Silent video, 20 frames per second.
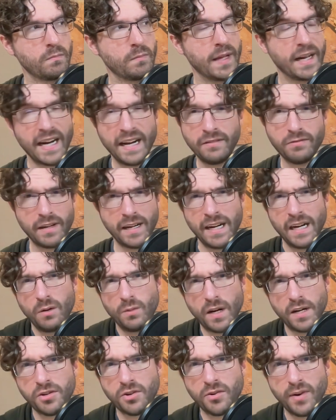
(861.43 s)
I
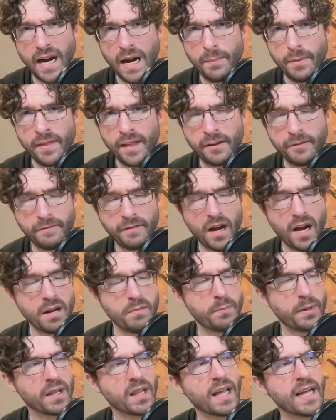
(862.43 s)
watch crap, and that's fine,
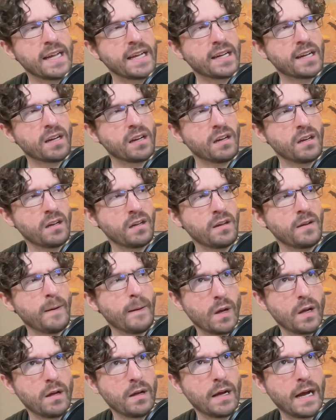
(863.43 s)
but like,
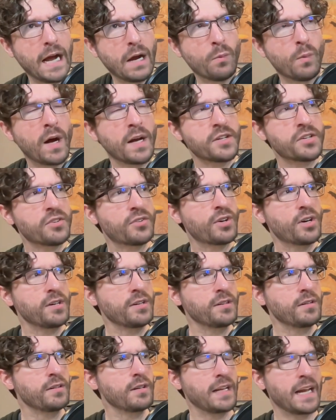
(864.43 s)
I watch
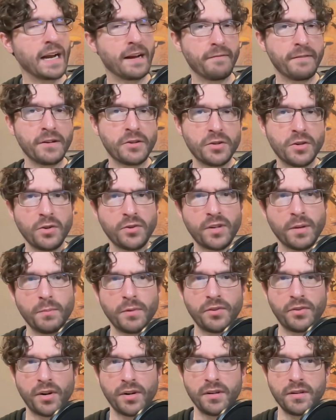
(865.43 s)
certain, and I've introduced him to
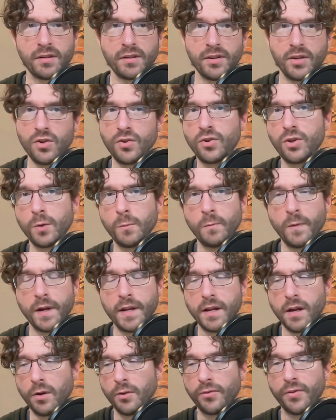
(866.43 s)
certain YouTube
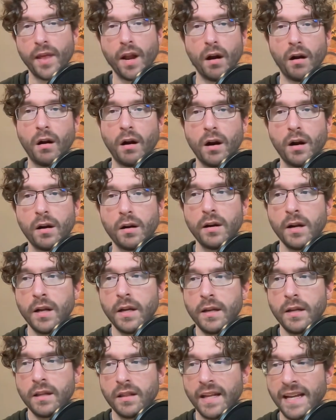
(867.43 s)
videos that are
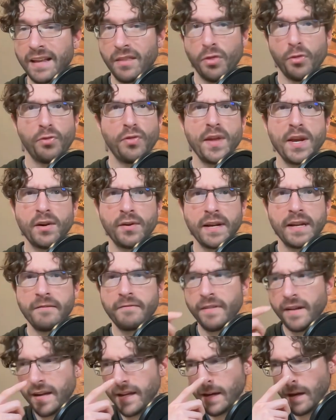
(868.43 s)
like theory
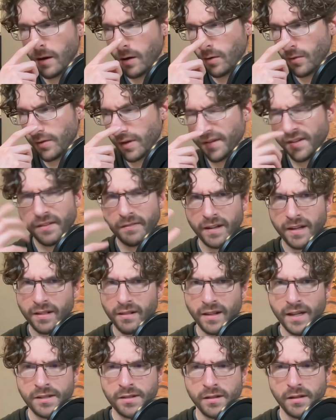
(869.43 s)
videos on stuff like The
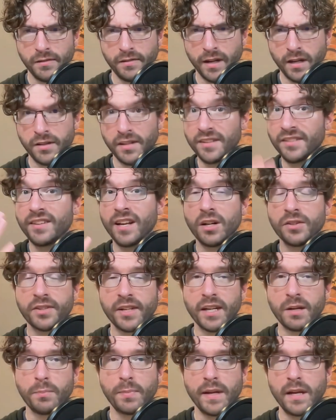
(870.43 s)
Legend of Zelda,
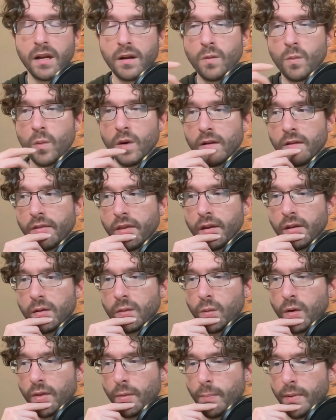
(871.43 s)
Zeltik being one of the
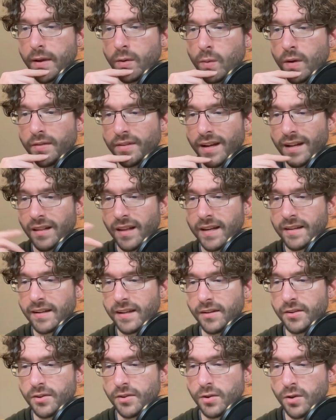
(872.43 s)
big ones I like to
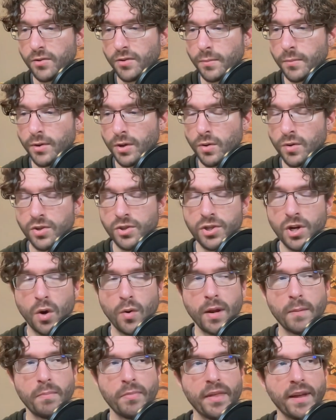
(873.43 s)
introduce him to and show
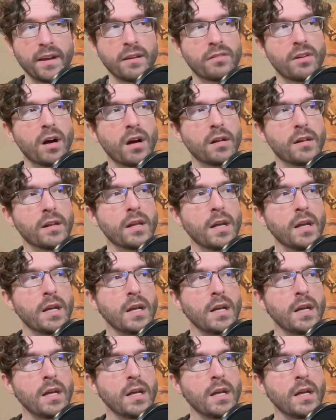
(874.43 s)
him things on.